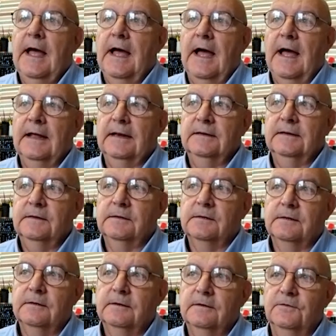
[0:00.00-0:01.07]
And
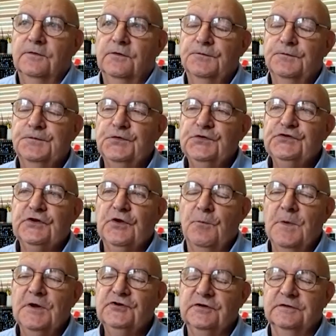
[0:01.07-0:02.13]
the first
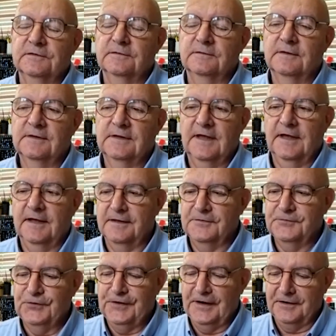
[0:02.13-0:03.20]
commission
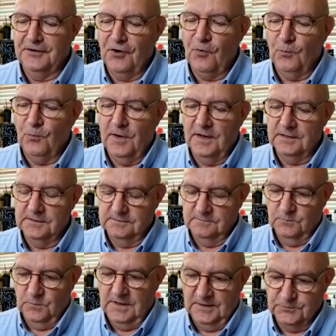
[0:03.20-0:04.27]
that I got while
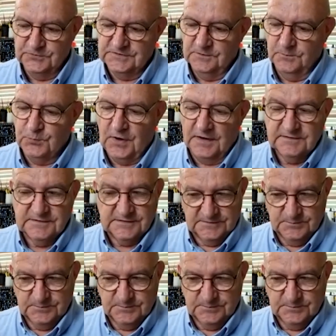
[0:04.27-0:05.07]
I was an apprentice,